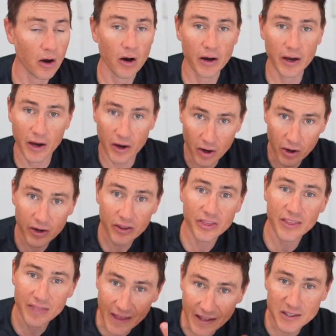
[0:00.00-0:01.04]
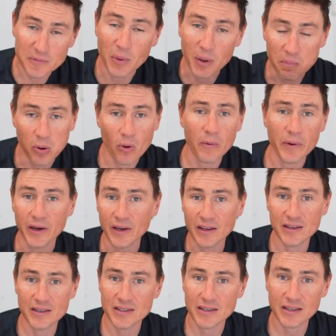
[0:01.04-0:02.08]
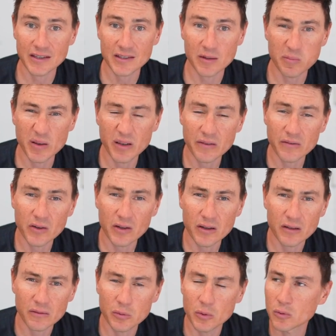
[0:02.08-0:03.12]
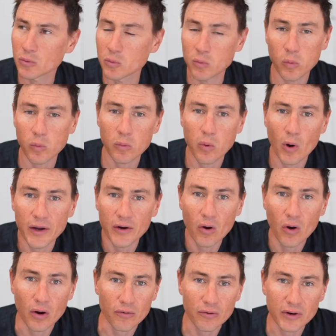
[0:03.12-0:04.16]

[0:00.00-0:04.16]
I kind of think that's my point, is that it's a bit of a, well, why not